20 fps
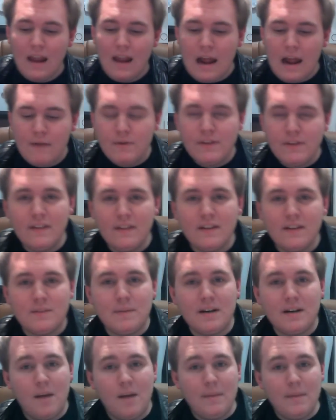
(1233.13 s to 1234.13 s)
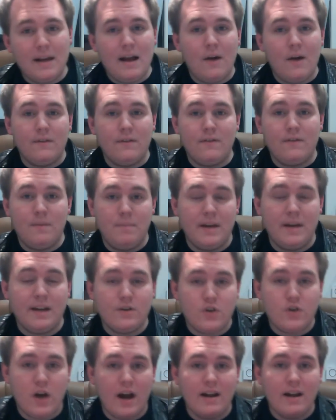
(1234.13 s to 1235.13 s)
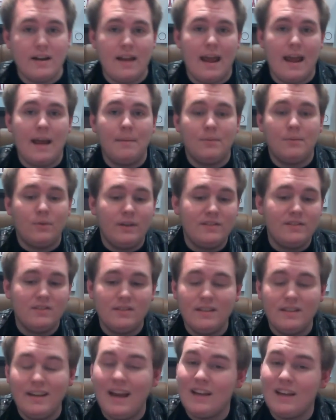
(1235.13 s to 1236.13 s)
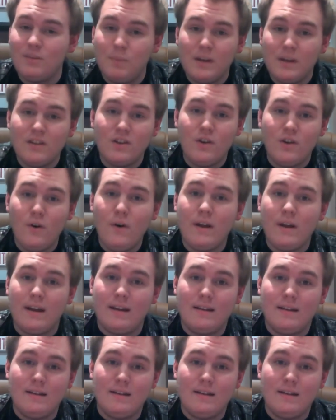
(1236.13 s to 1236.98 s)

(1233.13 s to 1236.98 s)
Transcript: Everything that's been coming out of the big China names recently has been good.